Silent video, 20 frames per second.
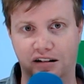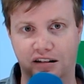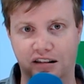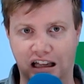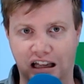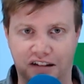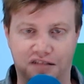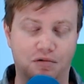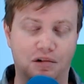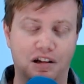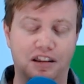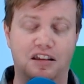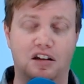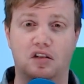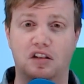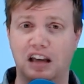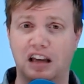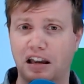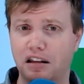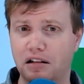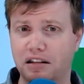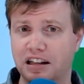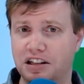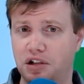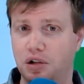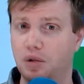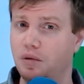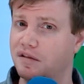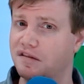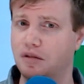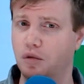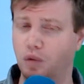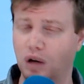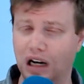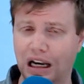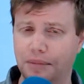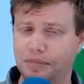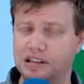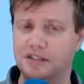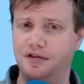that's one thing. The other thing too is so what
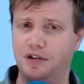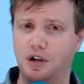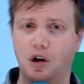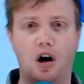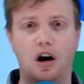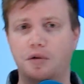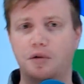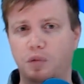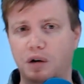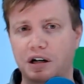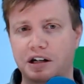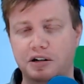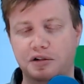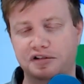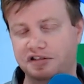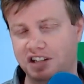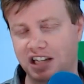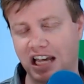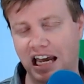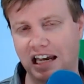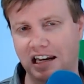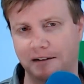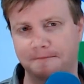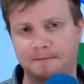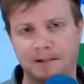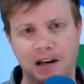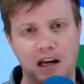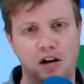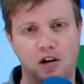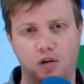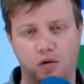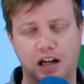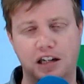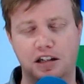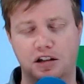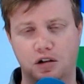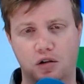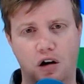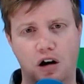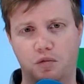happens if you're on Windows 10? right?
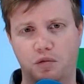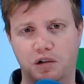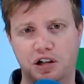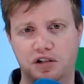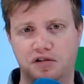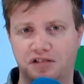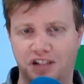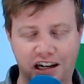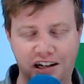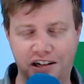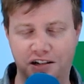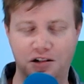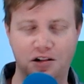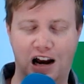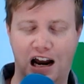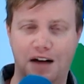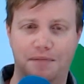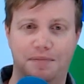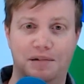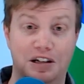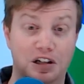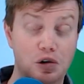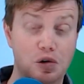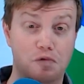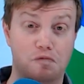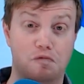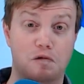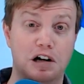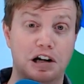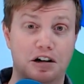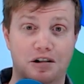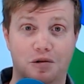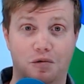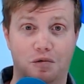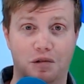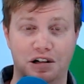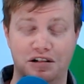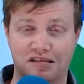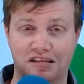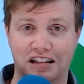You're on Windows 10 and you're happy and you don't want to go to
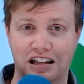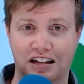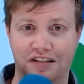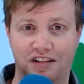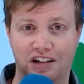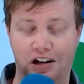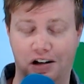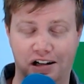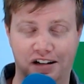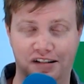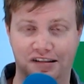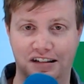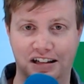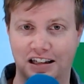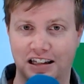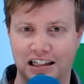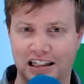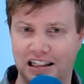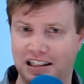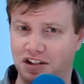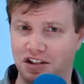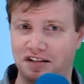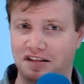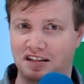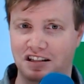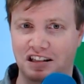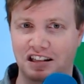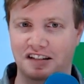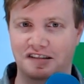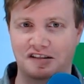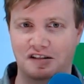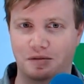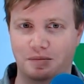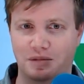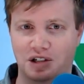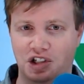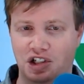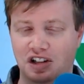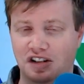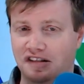Windows 11. Is it going to just, is your
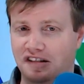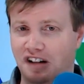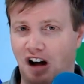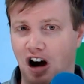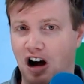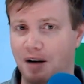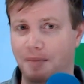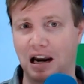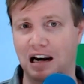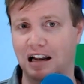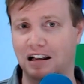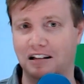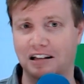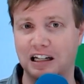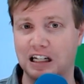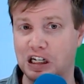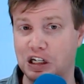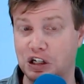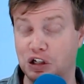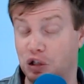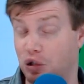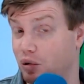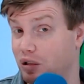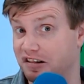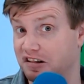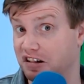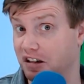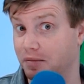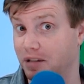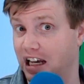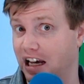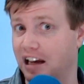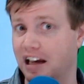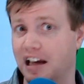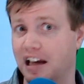machine just automatically going to do it someday?